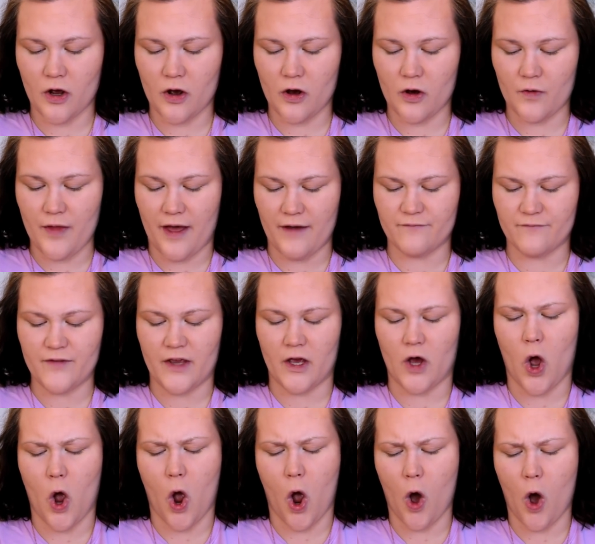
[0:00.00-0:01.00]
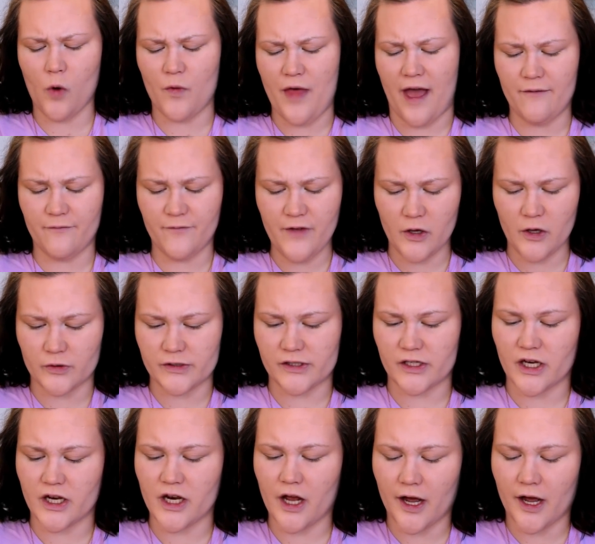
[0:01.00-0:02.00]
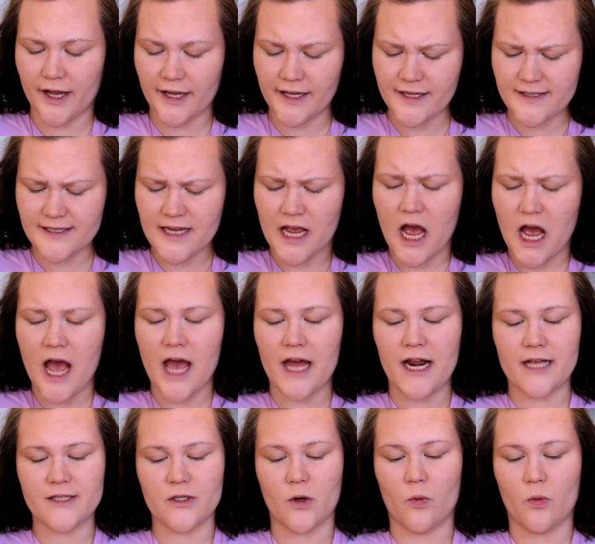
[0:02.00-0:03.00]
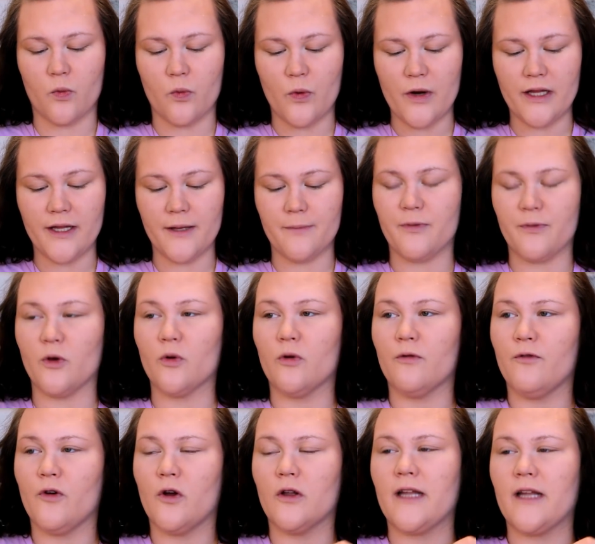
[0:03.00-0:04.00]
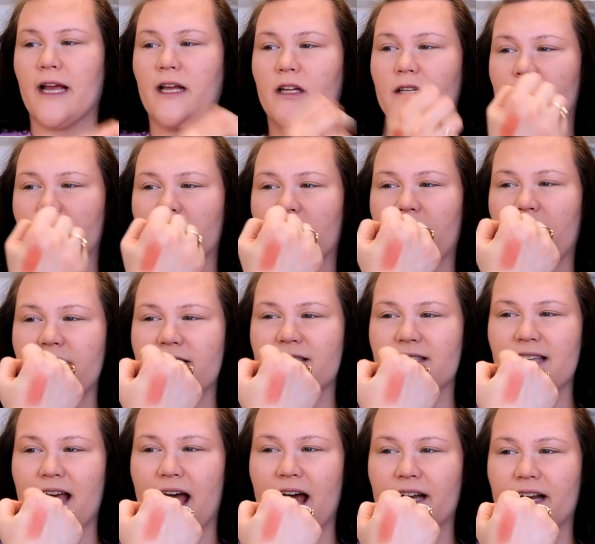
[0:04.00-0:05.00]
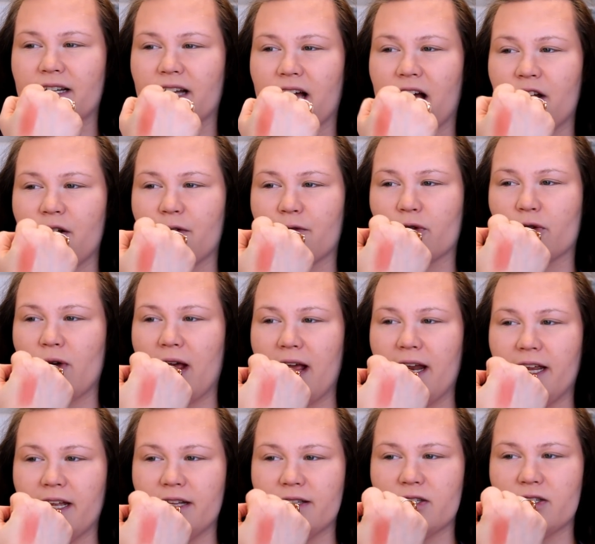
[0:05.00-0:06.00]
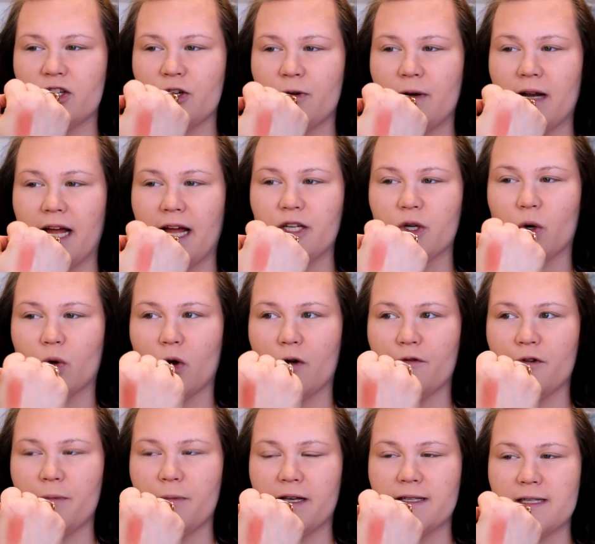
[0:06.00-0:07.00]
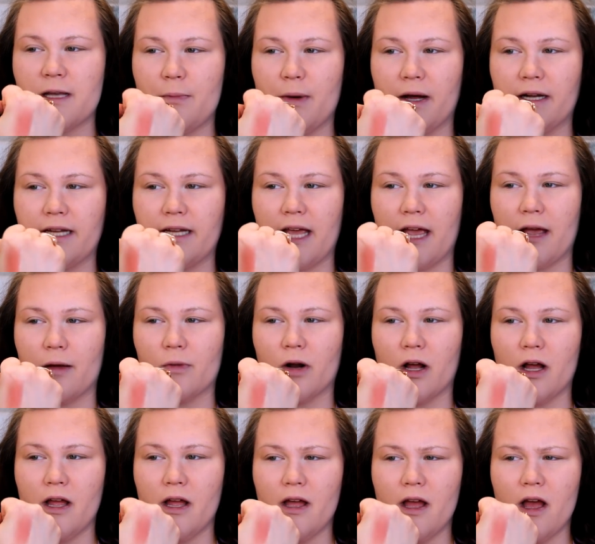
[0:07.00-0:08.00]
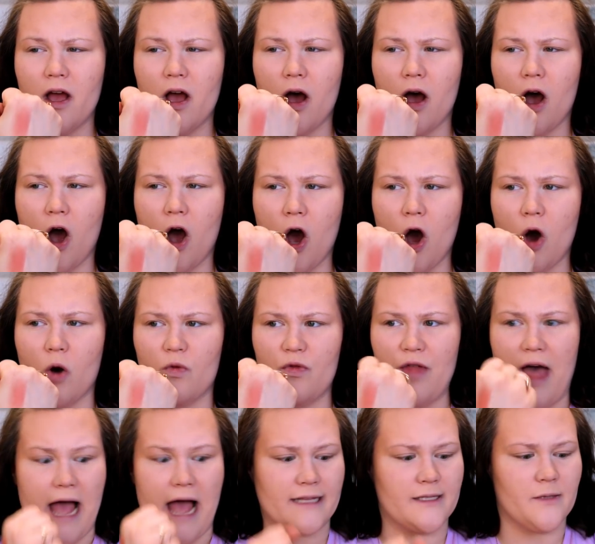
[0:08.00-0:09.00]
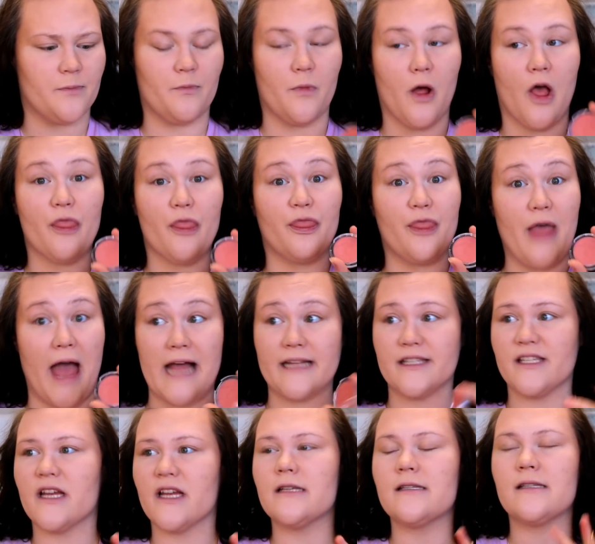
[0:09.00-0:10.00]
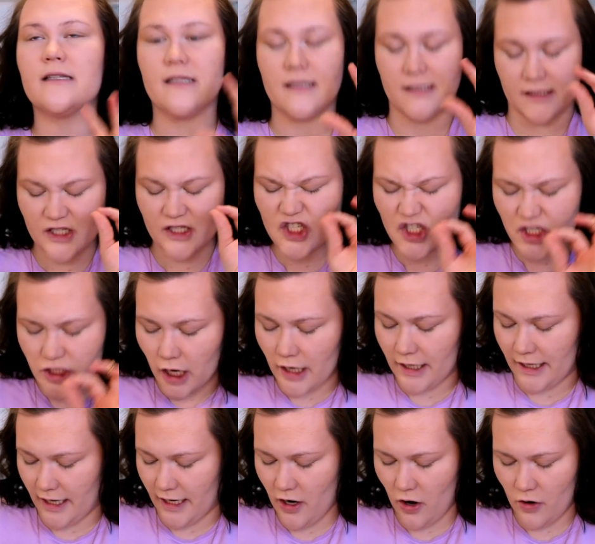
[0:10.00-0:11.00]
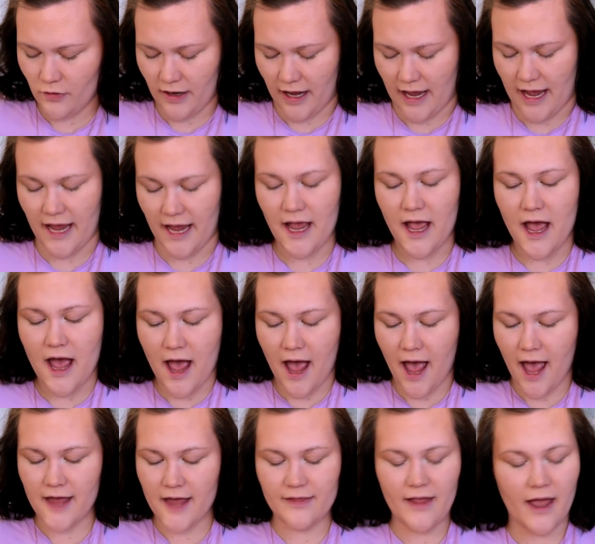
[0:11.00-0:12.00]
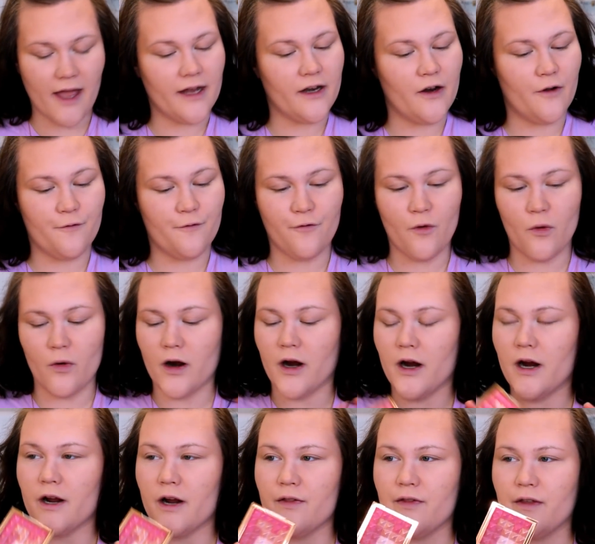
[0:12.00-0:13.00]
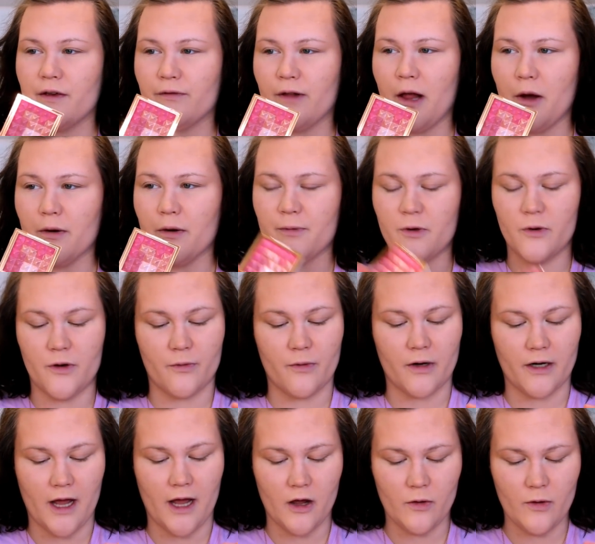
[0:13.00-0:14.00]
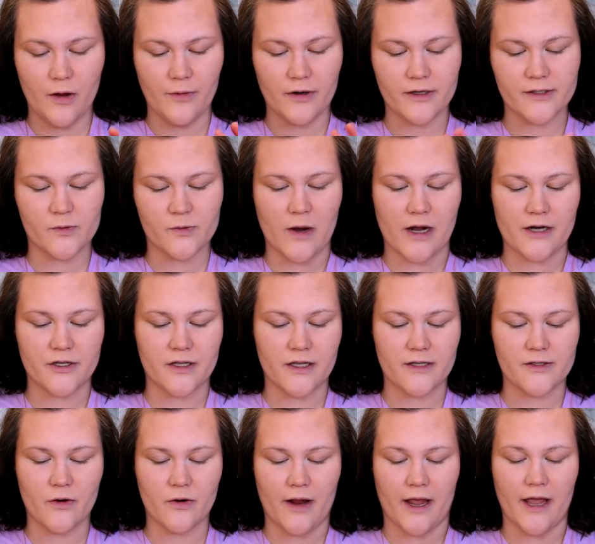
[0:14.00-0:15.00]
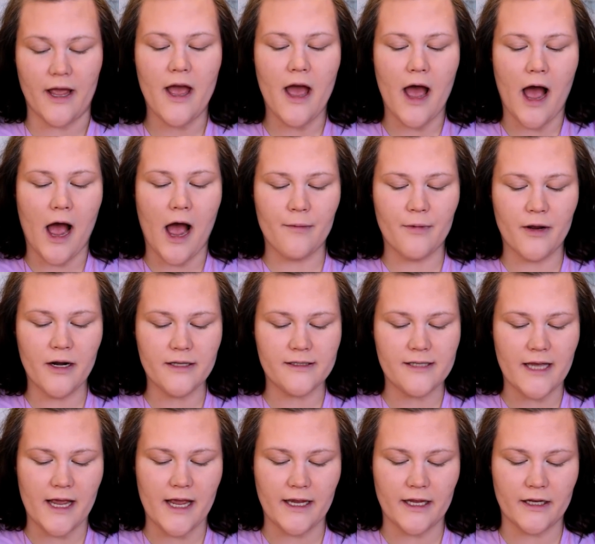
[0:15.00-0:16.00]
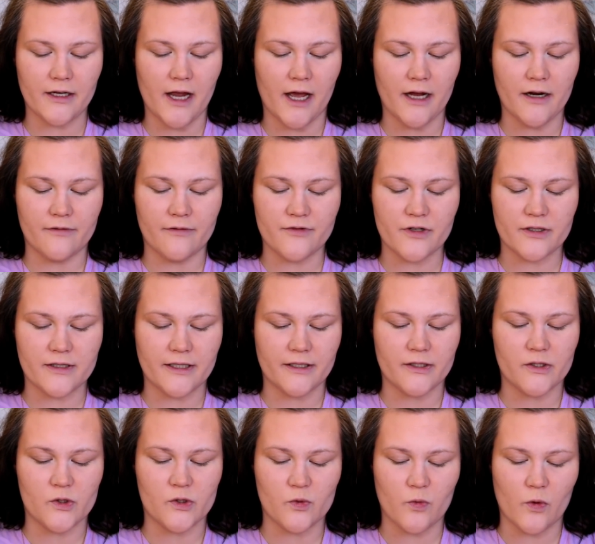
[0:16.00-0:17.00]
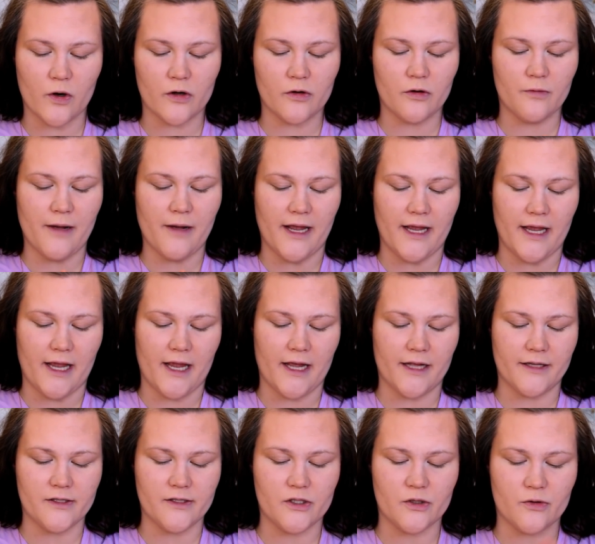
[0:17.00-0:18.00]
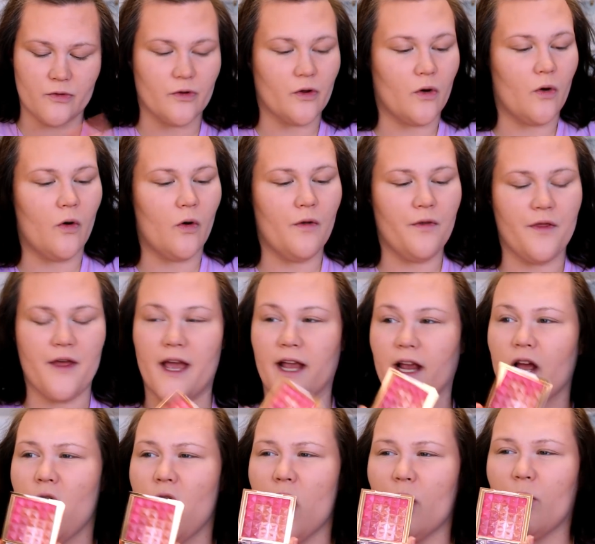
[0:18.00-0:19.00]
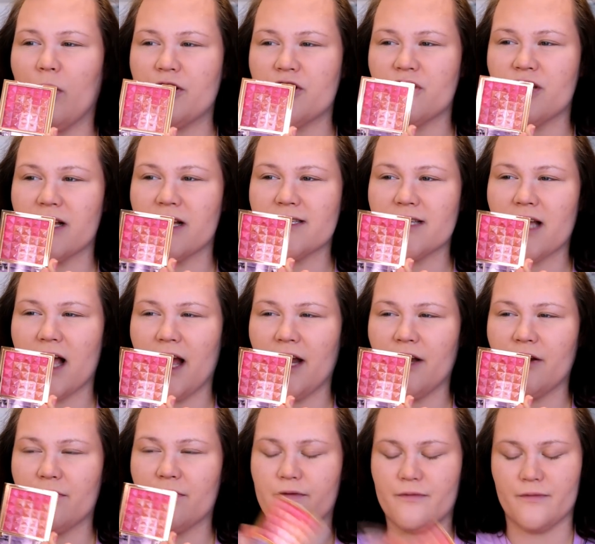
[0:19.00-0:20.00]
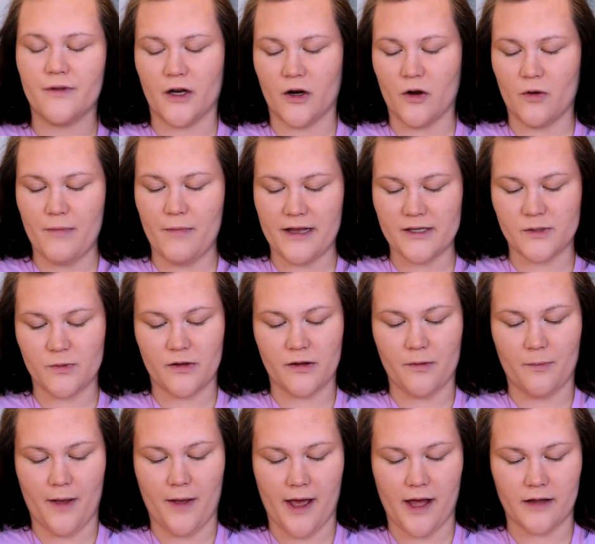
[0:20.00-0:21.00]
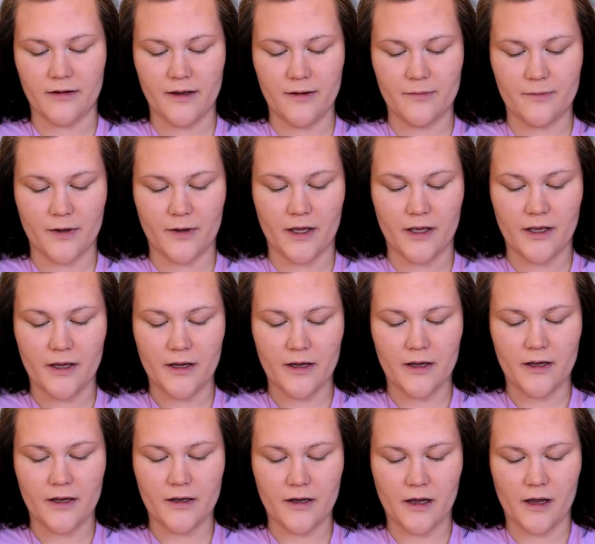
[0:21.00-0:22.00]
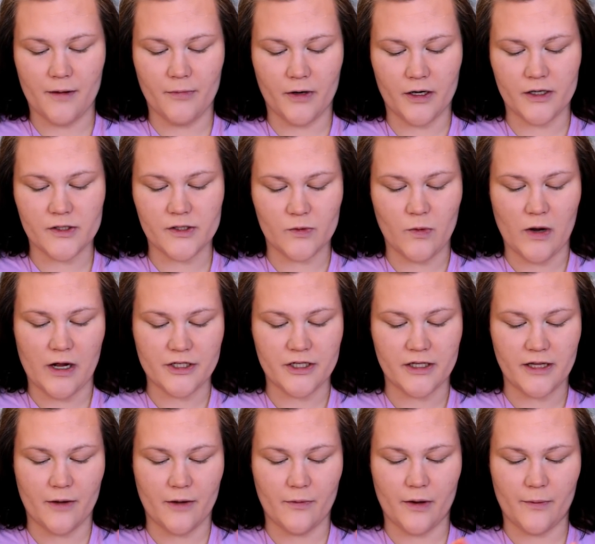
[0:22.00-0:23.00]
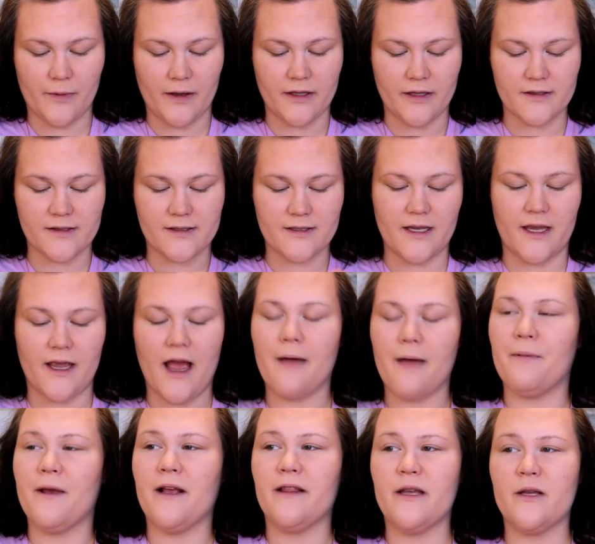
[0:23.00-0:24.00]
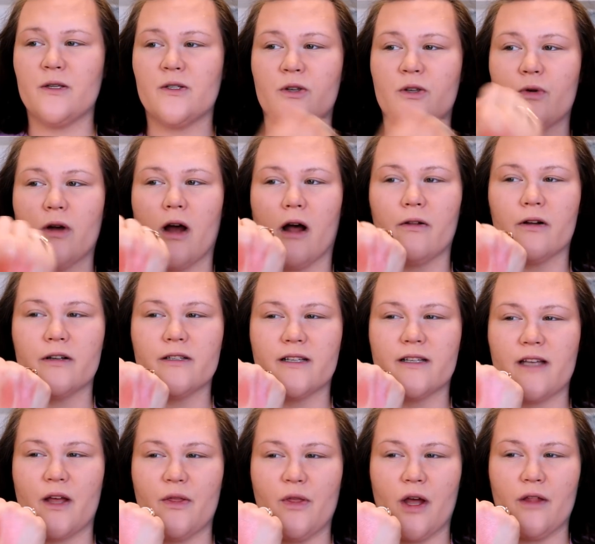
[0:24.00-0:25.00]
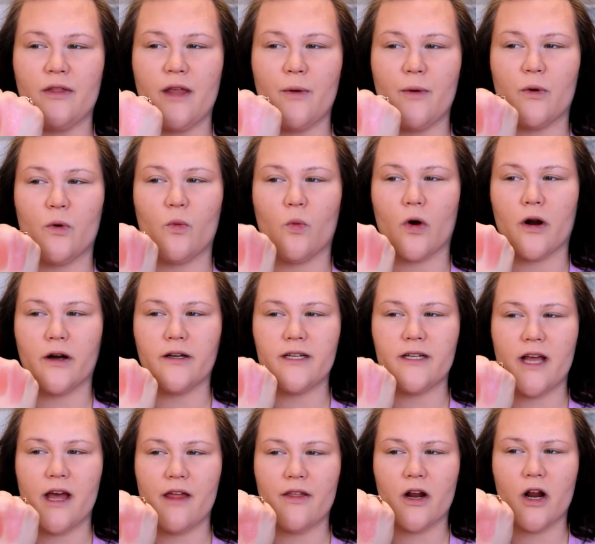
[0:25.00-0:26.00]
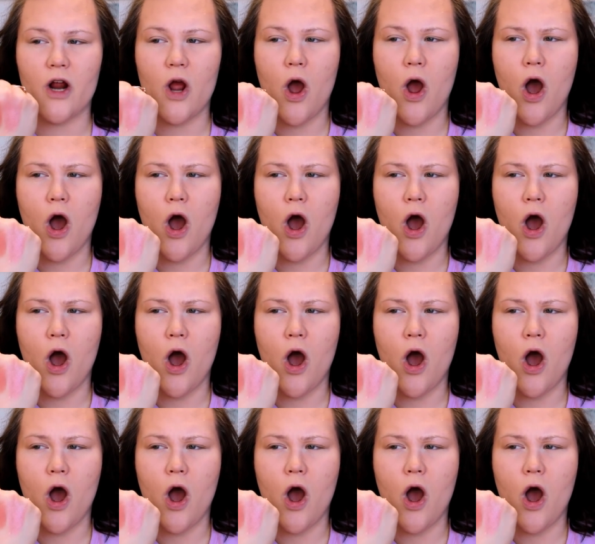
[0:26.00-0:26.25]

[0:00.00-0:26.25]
Oh, that feel oh, that feels nice. It has a really beautiful, like light satin kind of radiance to it. I don't know if it picks up on camera. Oh, that's that's stunning, okay? And then for the Flower Beauty one, how do I wanna swatch this? Okay, I'm gonna take and kind of just like swirl my hands through the whole thing, which does kind of, you know, mess with the palette, but I'm gonna swatch it that way we can see. I picked these two colors because I thought they would work together.